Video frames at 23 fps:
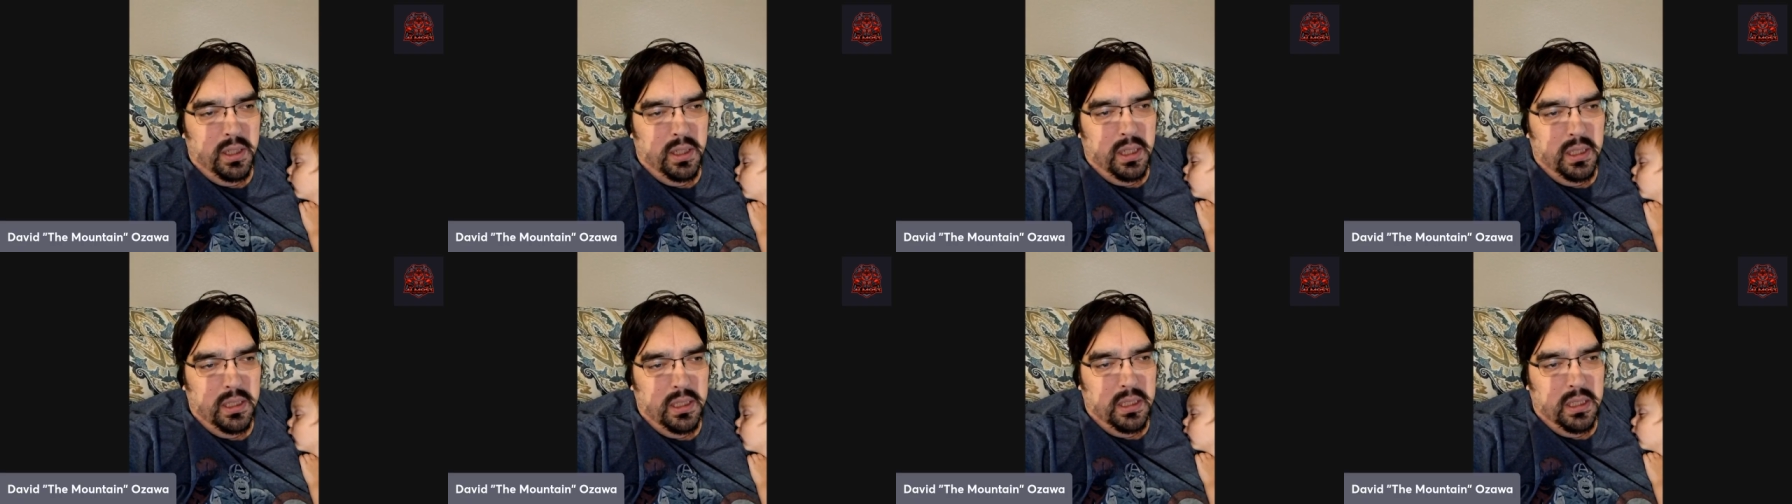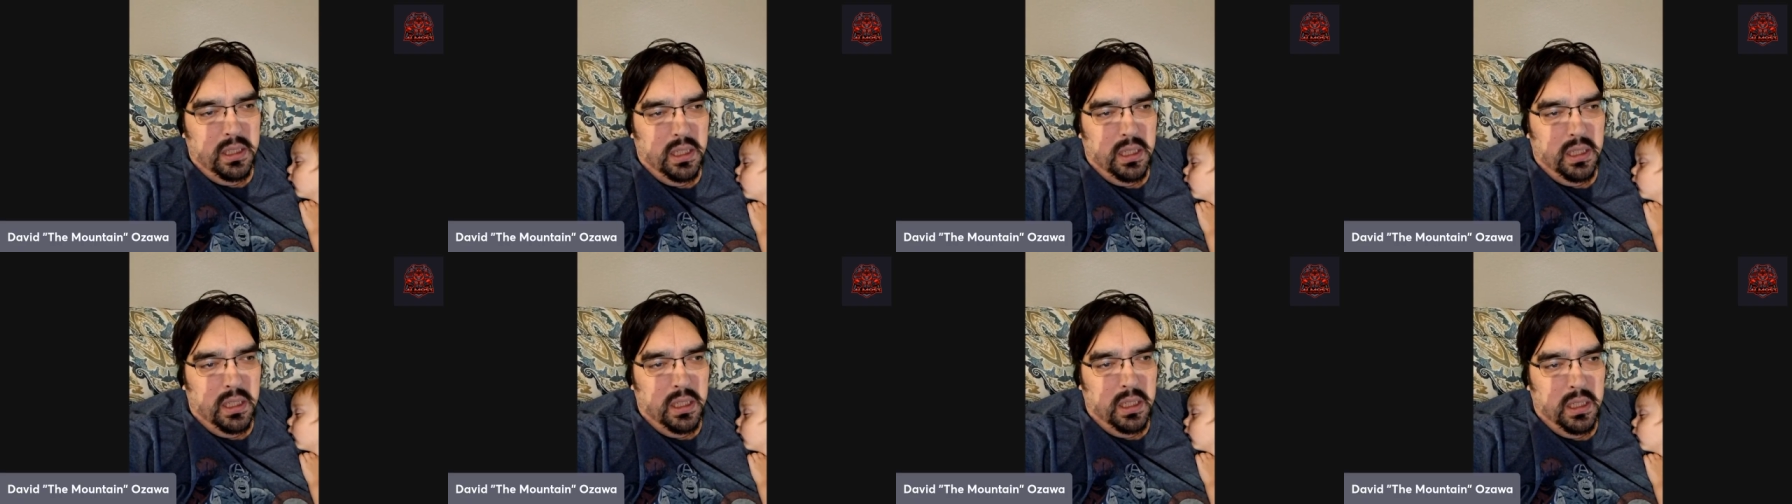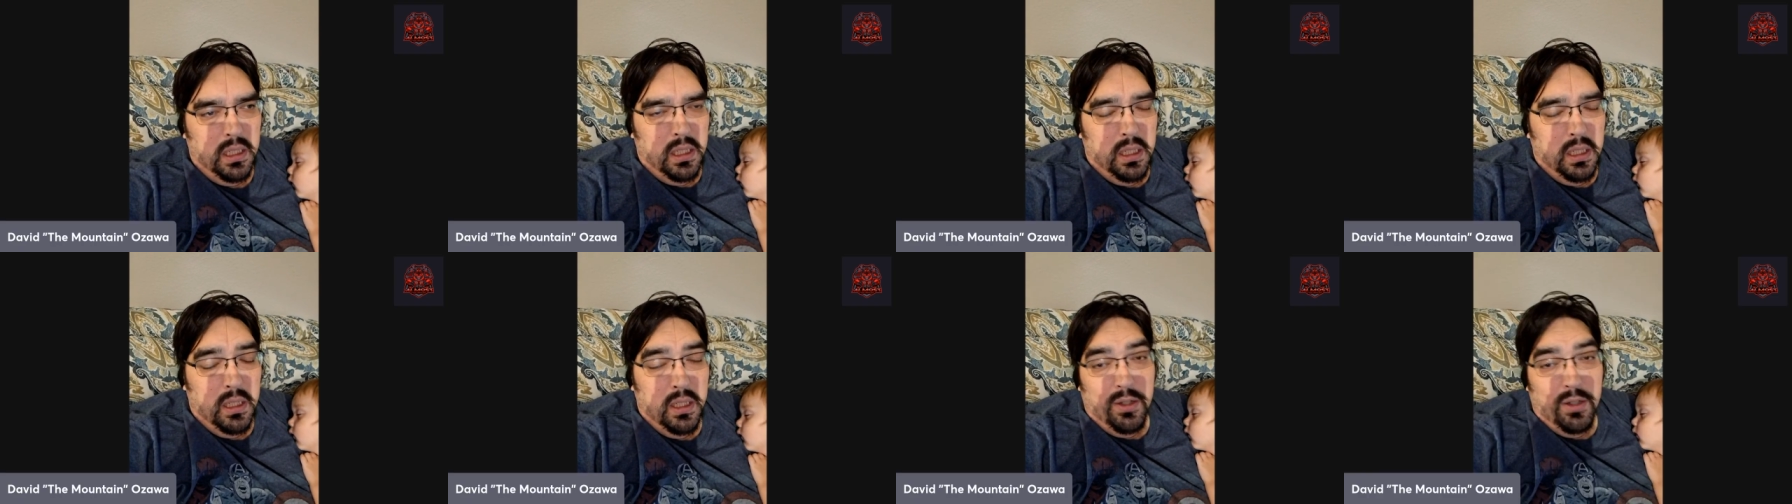and
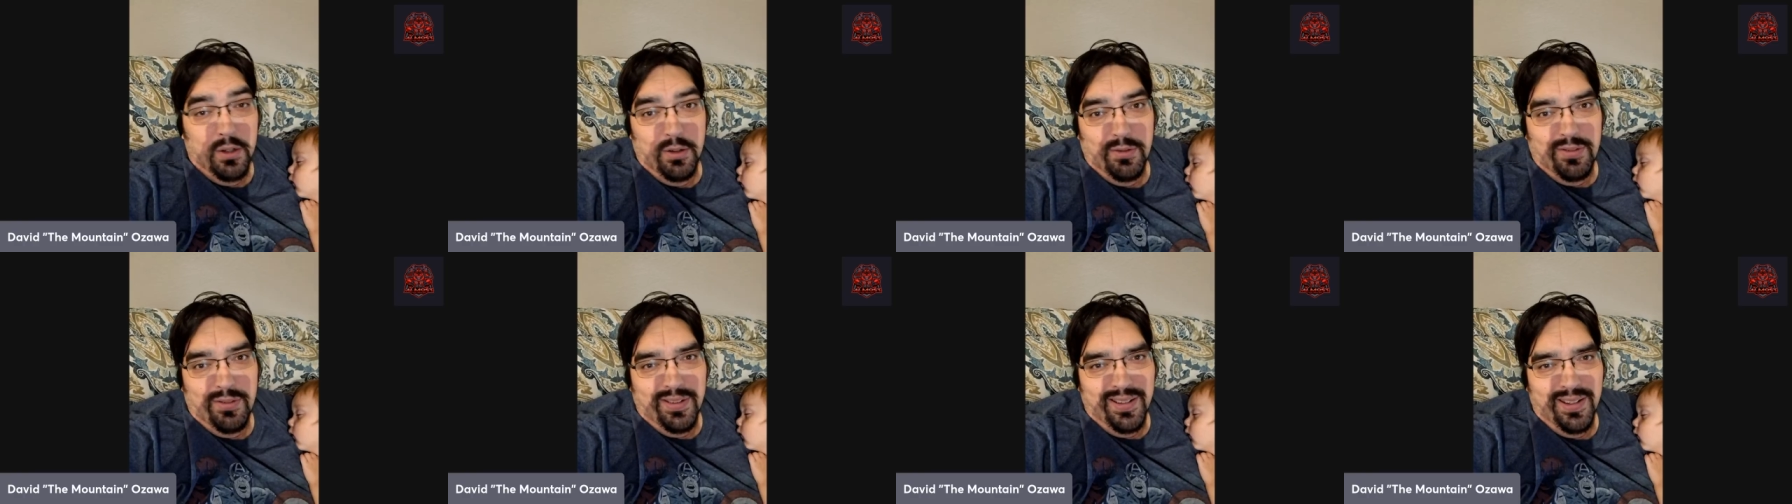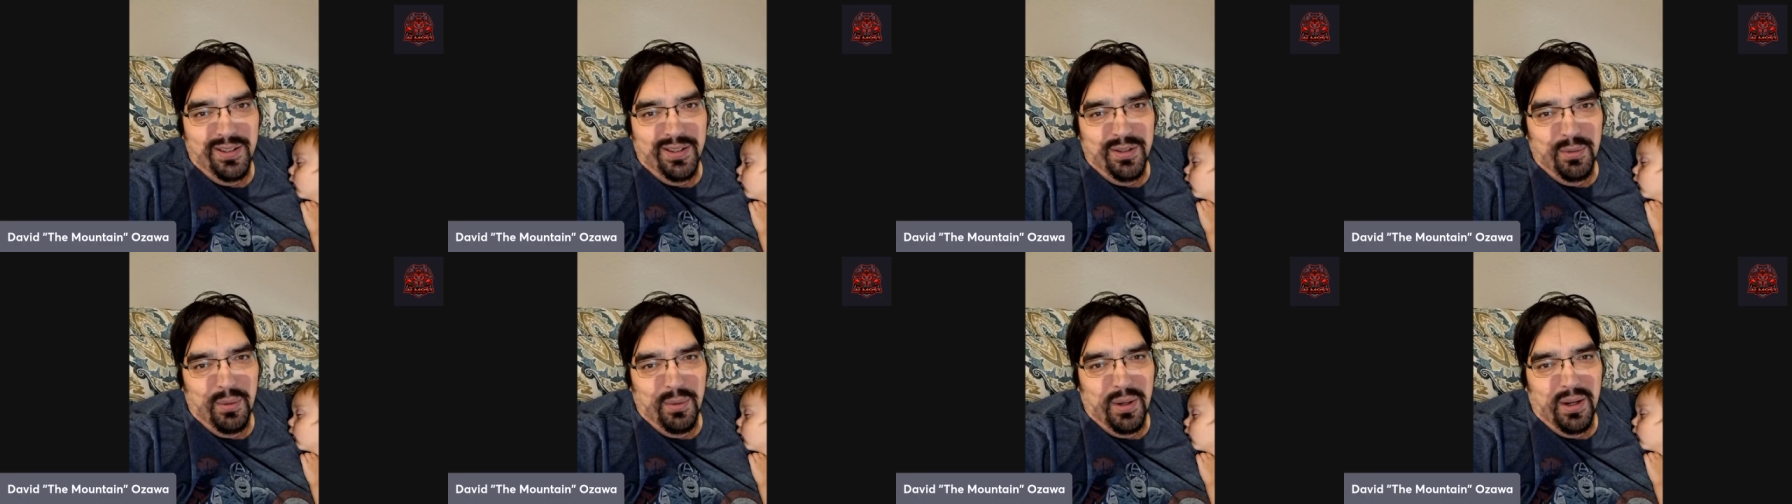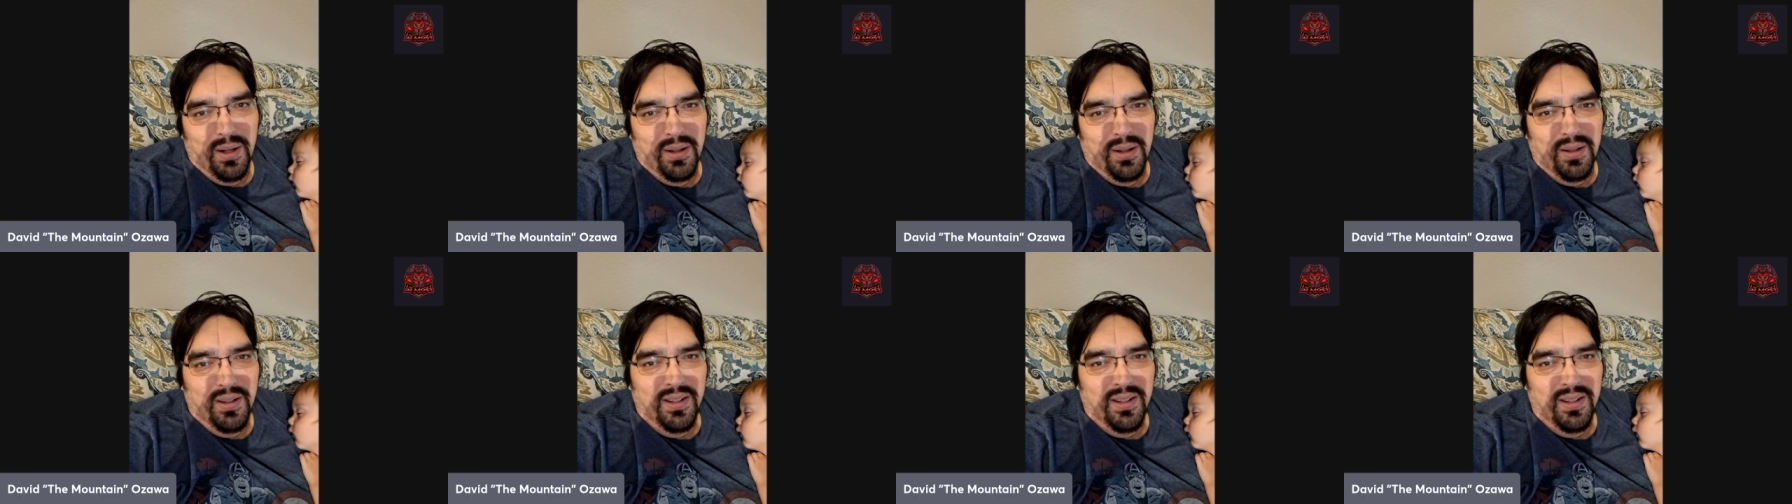hopefully I do
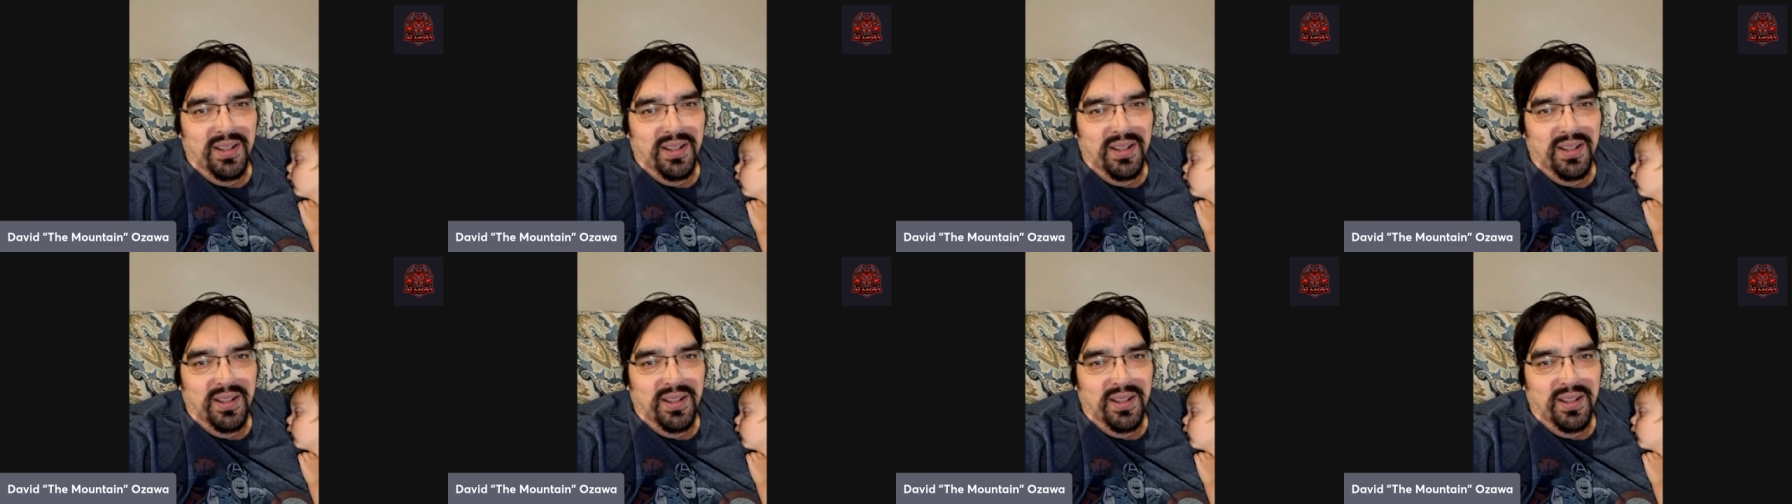well.